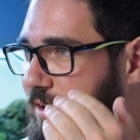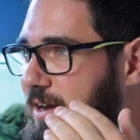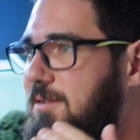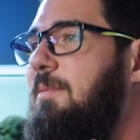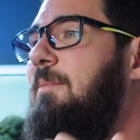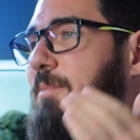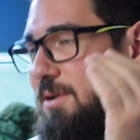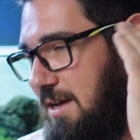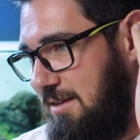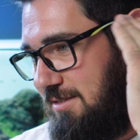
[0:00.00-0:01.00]
I remember
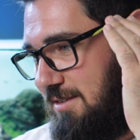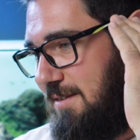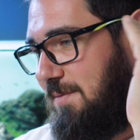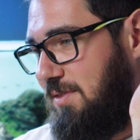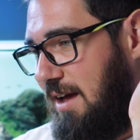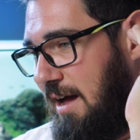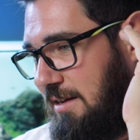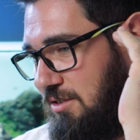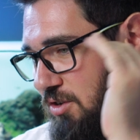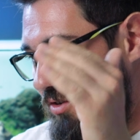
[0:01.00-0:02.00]
is I
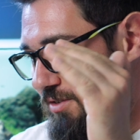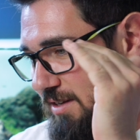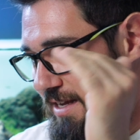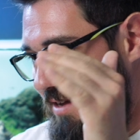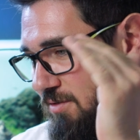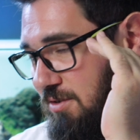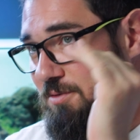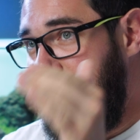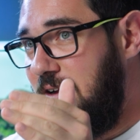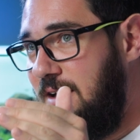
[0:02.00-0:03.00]
don't even
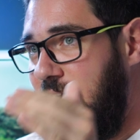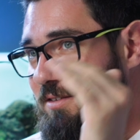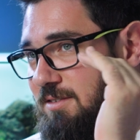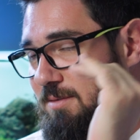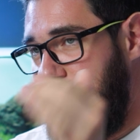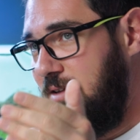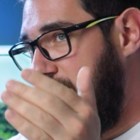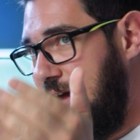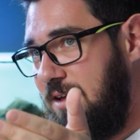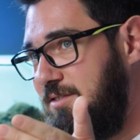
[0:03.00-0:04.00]
realize that my
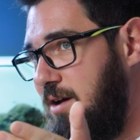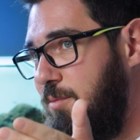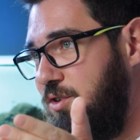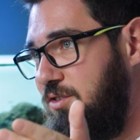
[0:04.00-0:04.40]
tank has come on the